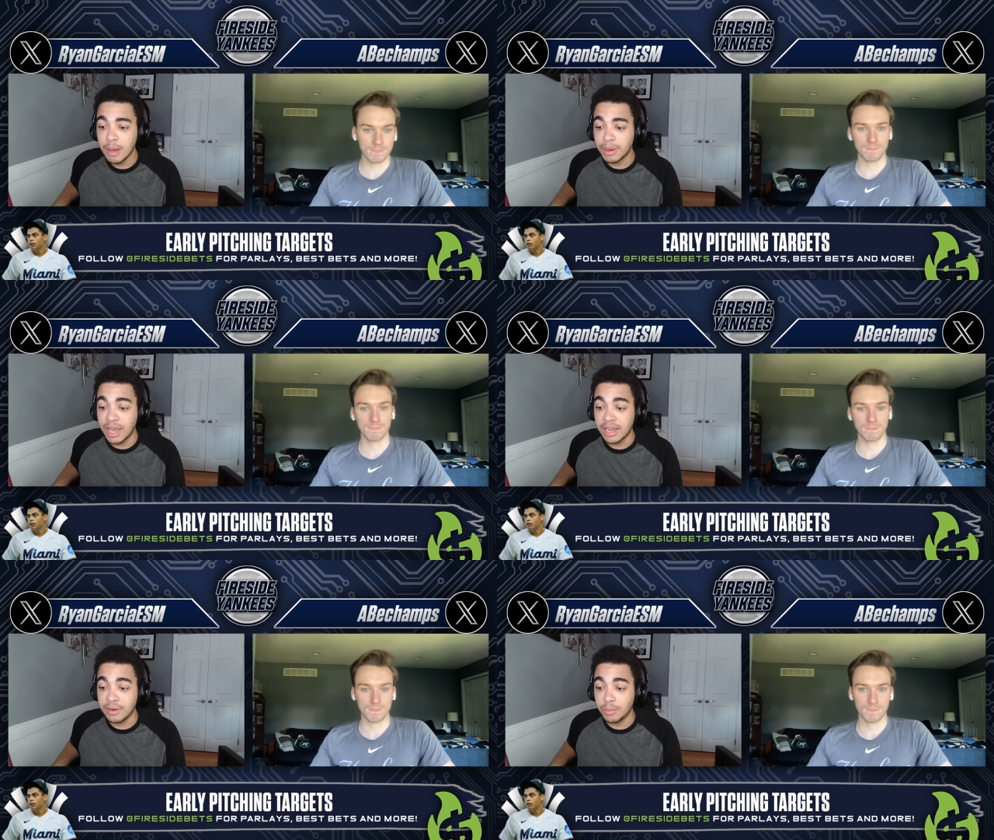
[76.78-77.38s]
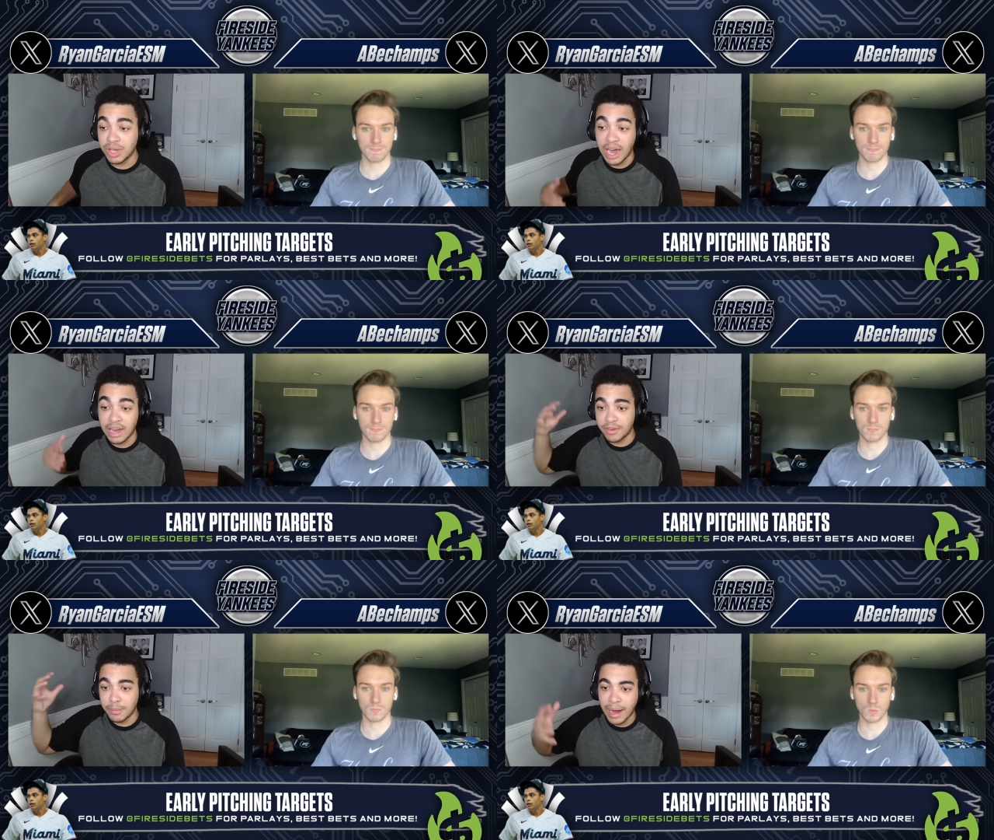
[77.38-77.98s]
Speaker 1: But Aiden, we kind
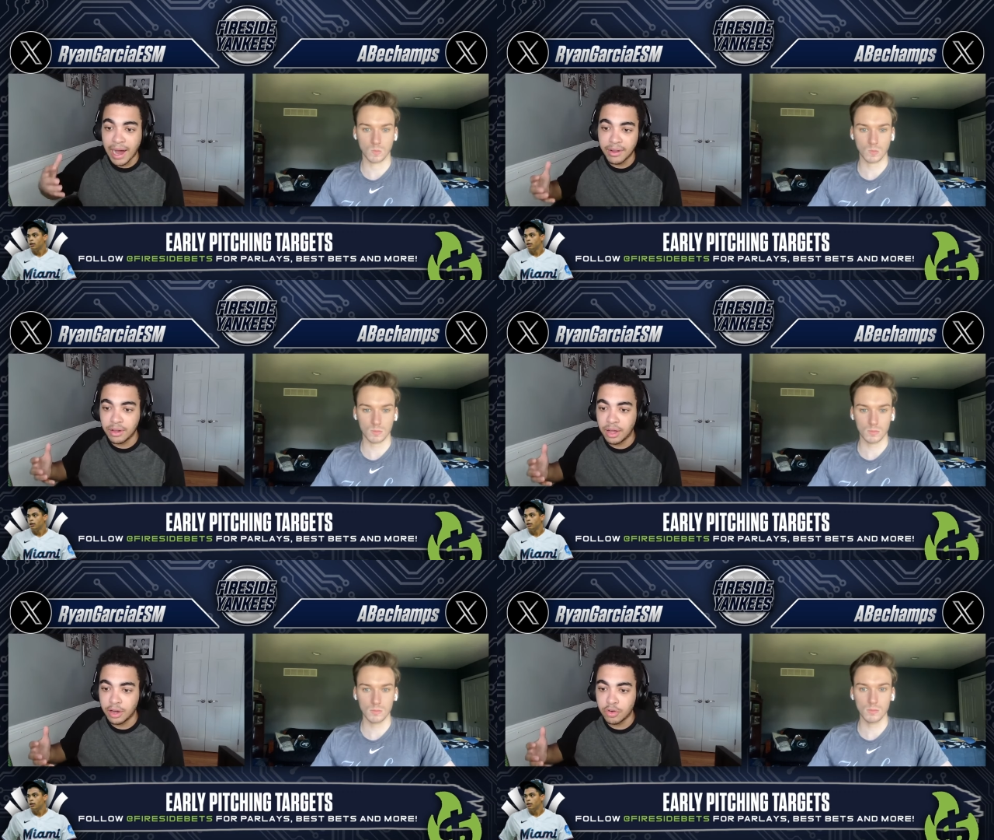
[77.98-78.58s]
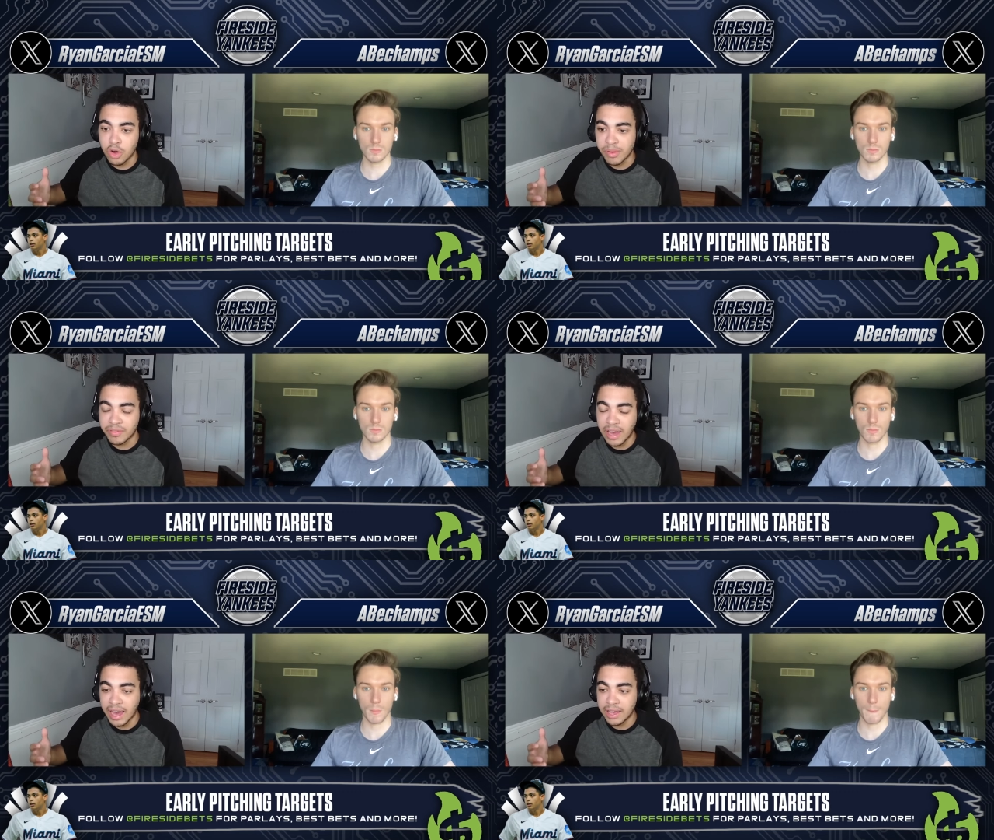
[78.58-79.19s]
of compiled a, a group of
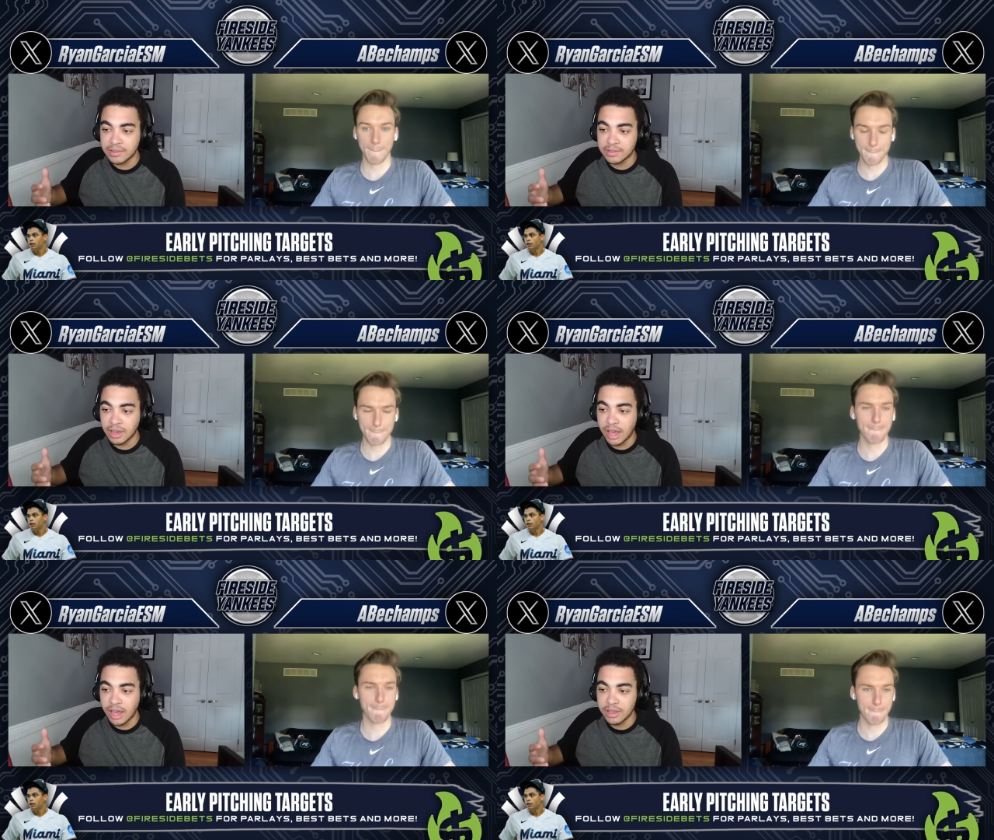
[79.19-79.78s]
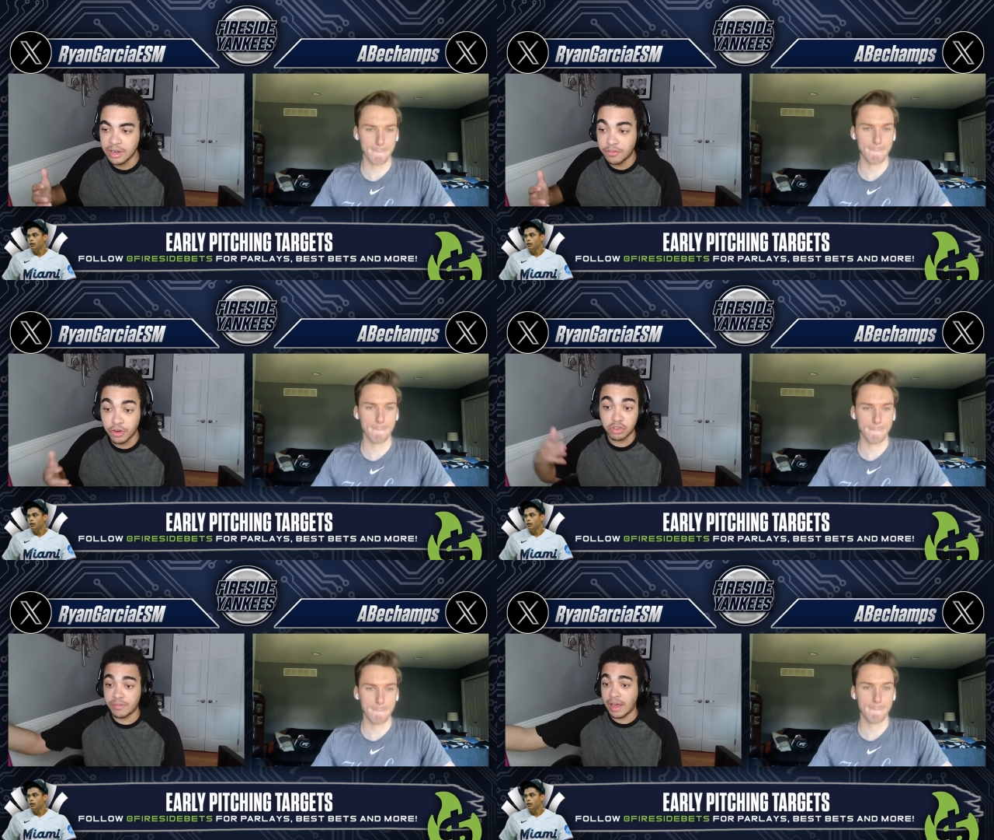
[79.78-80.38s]
guys. Uh, you know,
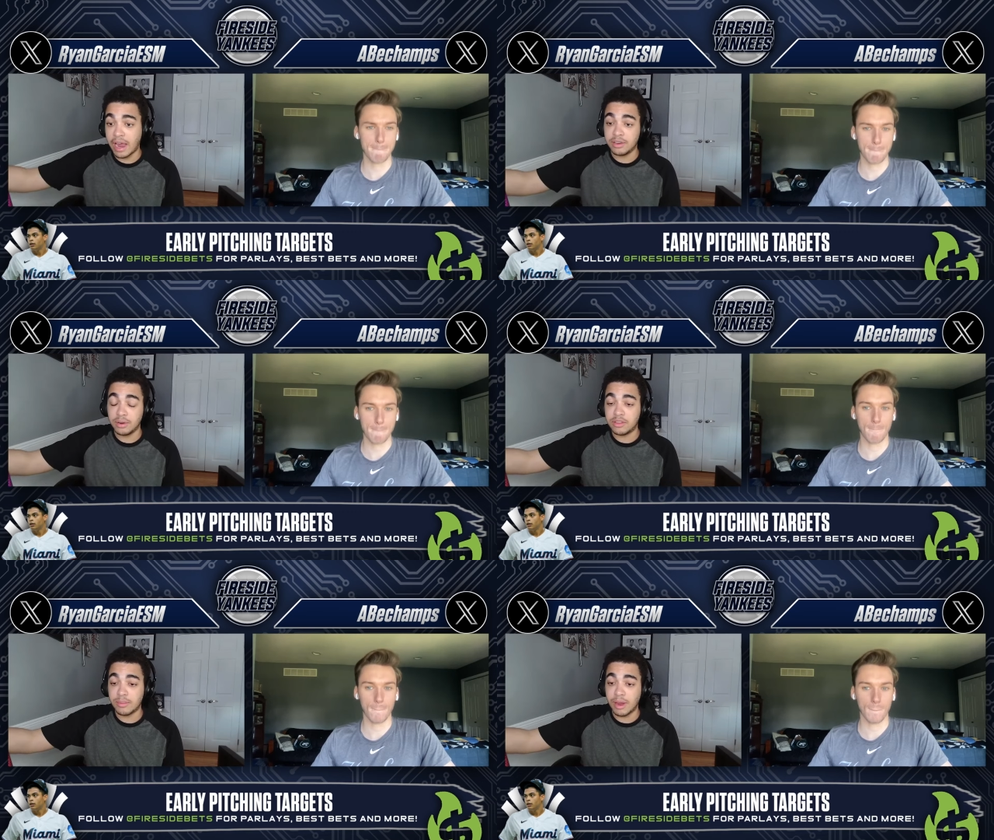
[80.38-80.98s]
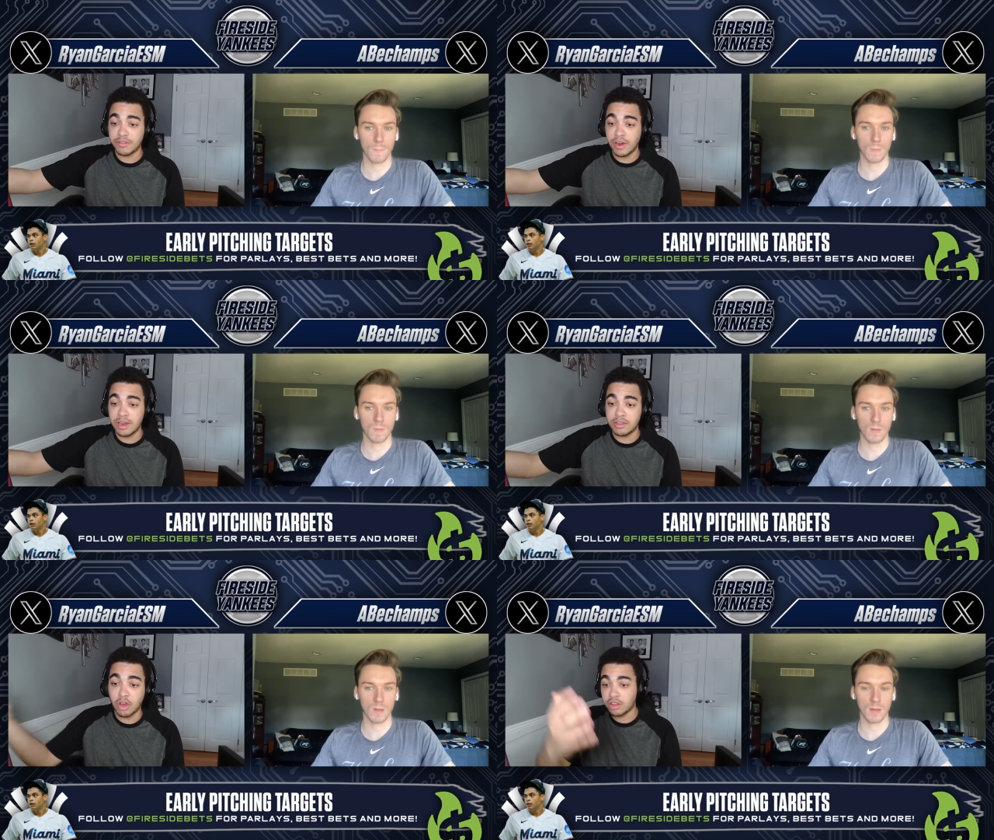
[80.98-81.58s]
first off, how are you doing today, my
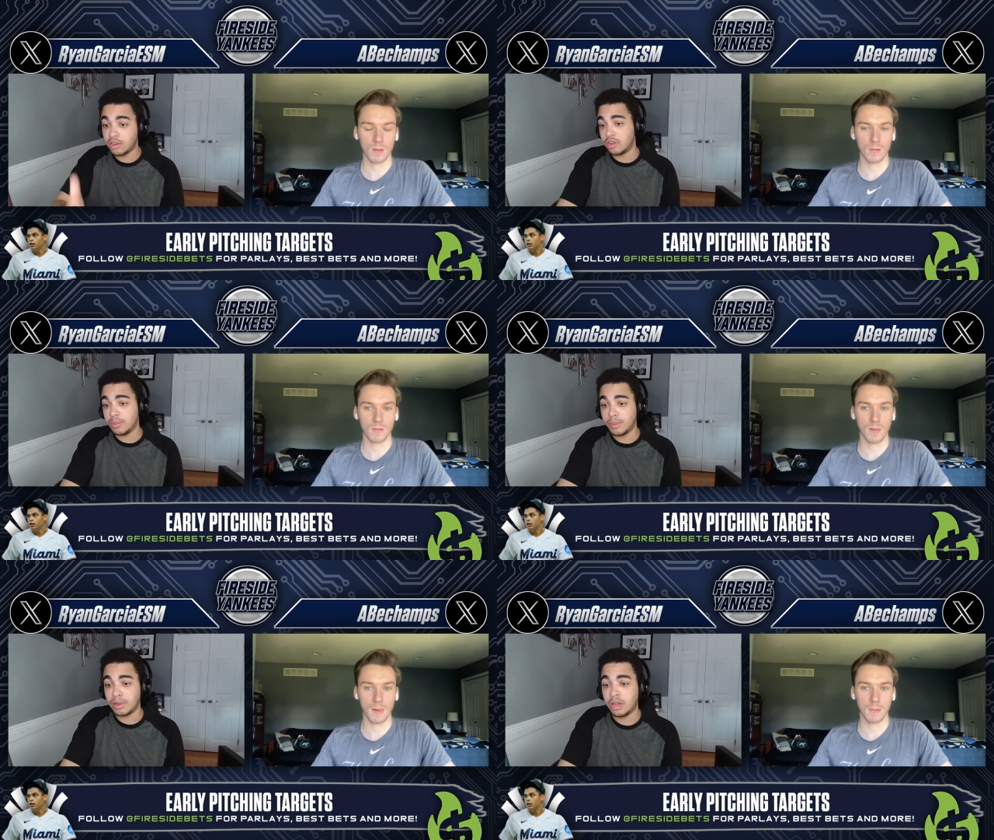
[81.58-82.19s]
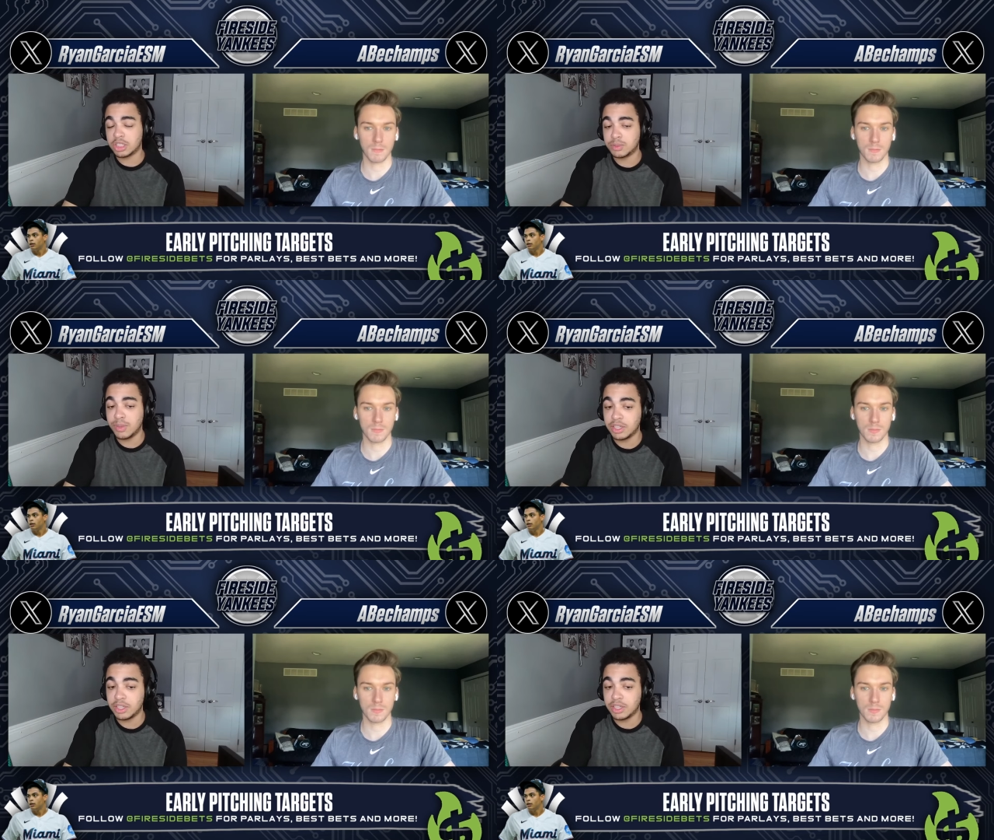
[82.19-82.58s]
friend? Talk to us a little bit of the Clark Schmidt